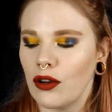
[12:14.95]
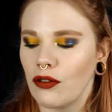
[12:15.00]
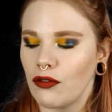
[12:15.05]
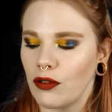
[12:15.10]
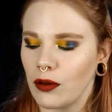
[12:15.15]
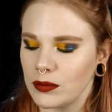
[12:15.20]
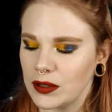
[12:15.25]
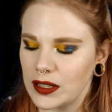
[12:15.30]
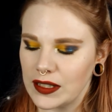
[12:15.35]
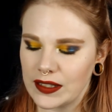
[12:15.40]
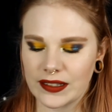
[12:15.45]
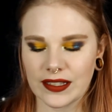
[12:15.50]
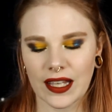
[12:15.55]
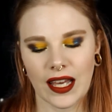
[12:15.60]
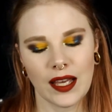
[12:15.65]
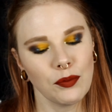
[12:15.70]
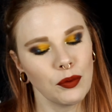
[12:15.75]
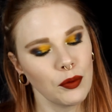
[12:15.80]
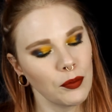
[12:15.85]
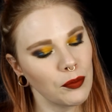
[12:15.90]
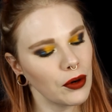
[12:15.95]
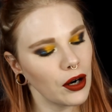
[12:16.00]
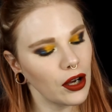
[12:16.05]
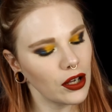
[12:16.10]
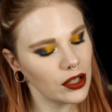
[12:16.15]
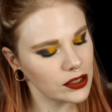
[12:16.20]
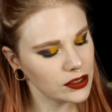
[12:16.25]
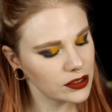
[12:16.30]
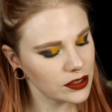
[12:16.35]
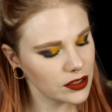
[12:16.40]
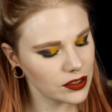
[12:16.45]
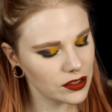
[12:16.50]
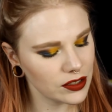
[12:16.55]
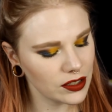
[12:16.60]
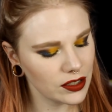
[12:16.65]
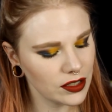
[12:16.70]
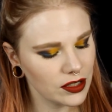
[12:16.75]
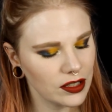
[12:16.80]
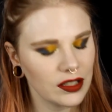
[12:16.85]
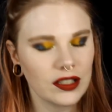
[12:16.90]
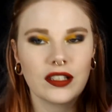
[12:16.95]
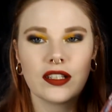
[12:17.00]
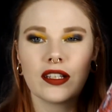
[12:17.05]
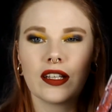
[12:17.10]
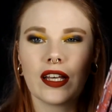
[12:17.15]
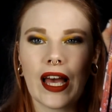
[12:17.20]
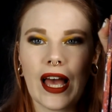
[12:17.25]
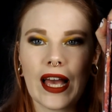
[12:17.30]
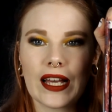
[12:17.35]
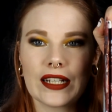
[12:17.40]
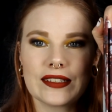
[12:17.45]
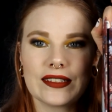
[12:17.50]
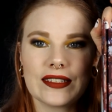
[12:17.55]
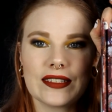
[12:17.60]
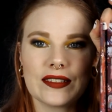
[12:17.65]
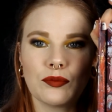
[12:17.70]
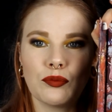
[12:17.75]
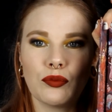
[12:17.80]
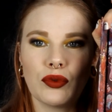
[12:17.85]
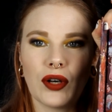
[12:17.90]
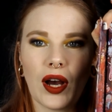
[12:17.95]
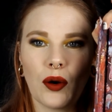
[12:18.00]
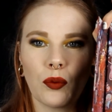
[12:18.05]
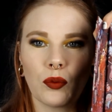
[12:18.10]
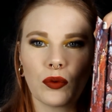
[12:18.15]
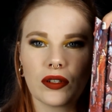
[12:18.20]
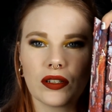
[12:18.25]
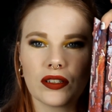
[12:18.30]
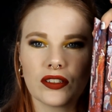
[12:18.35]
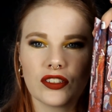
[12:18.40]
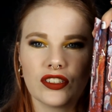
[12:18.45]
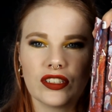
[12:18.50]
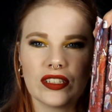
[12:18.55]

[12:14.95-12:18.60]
From the Cyber Bronze I got this brown,